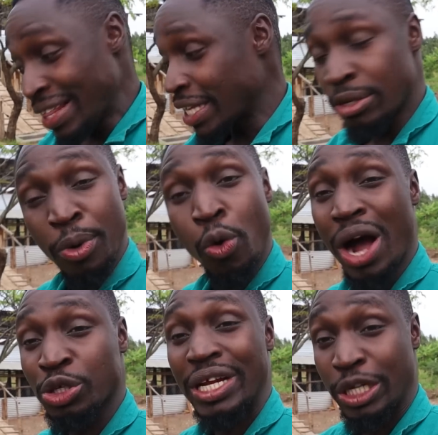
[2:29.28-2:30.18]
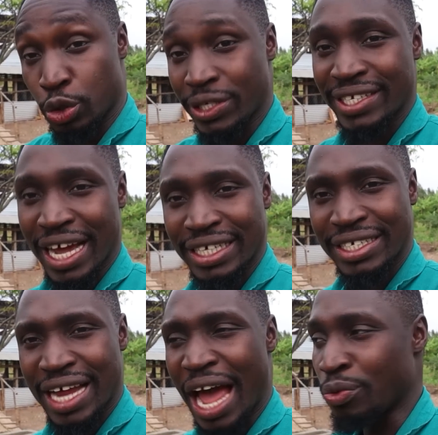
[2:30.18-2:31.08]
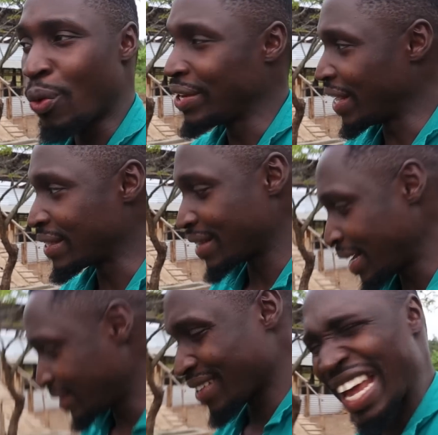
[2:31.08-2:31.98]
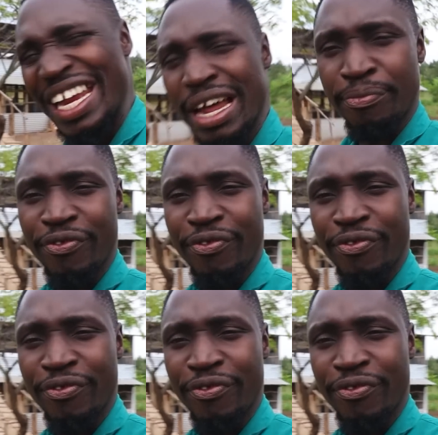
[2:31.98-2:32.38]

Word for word: But then there's people who actually do start. And when they start, they end up